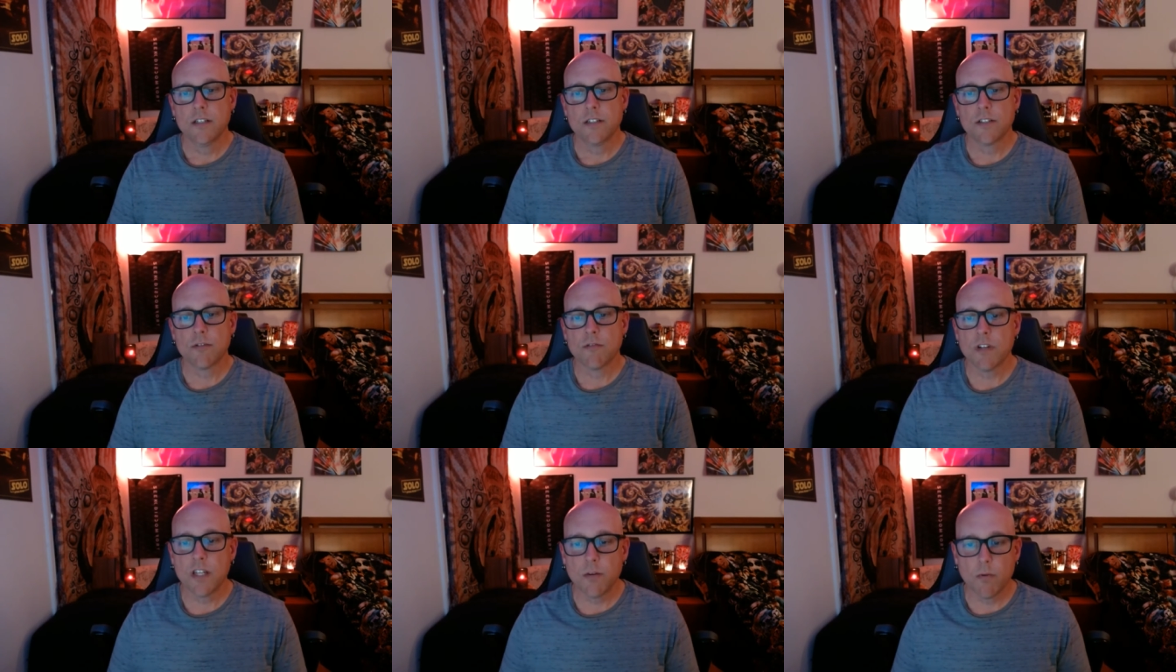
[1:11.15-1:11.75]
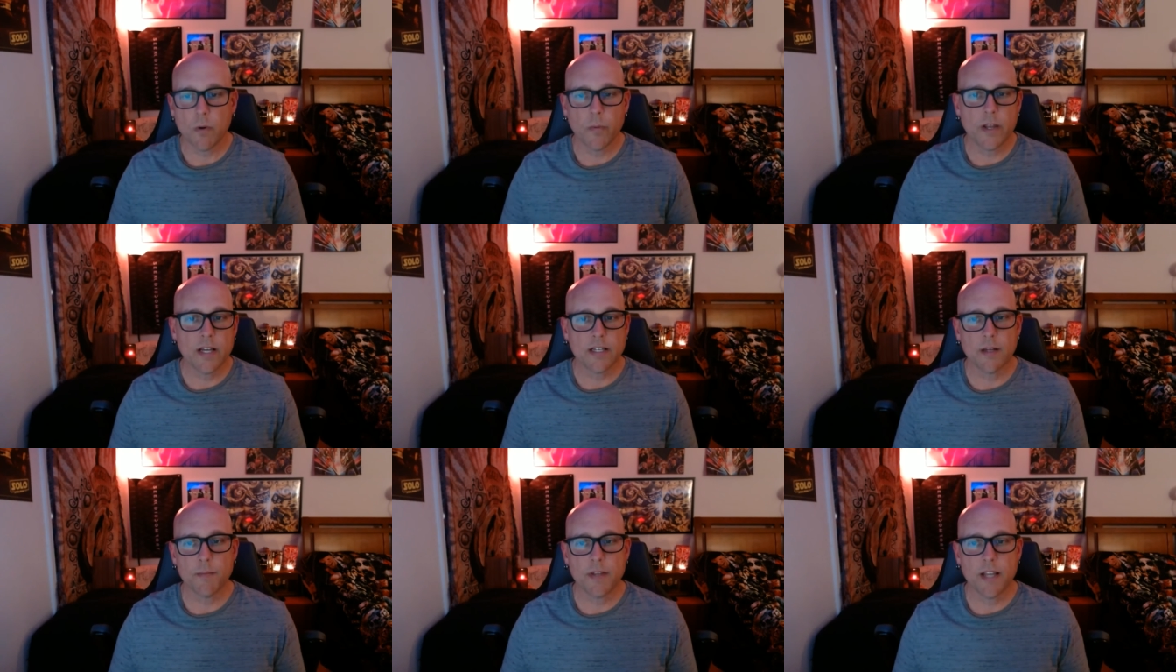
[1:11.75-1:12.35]
So really what we
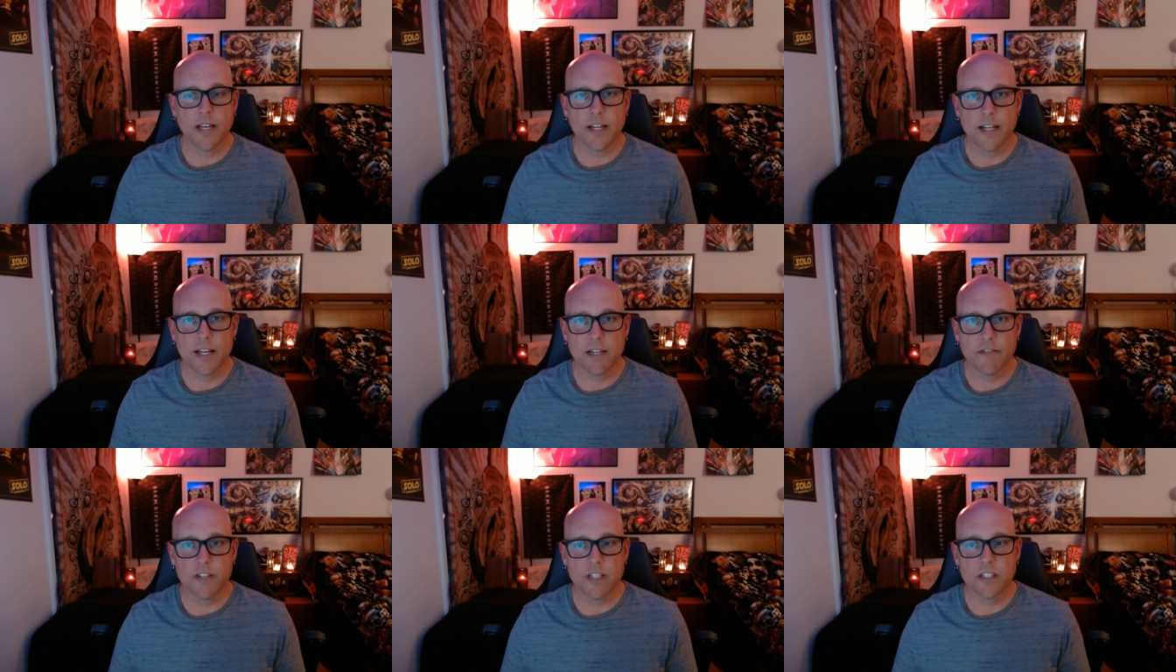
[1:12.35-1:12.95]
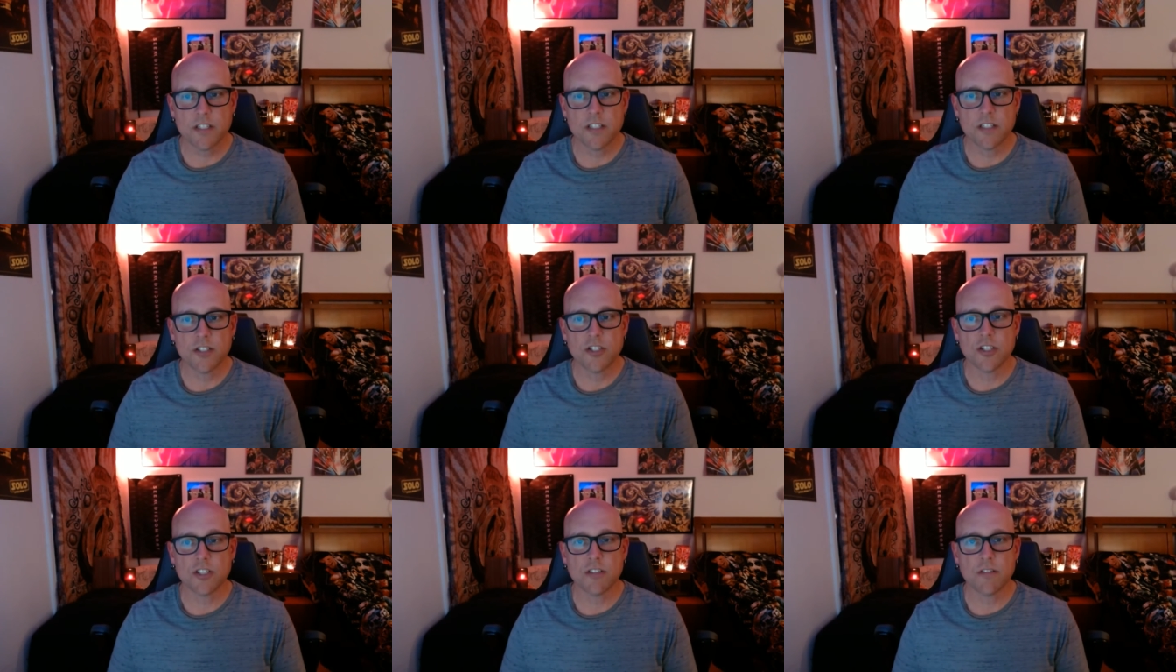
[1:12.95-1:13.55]
end up getting out of this is just a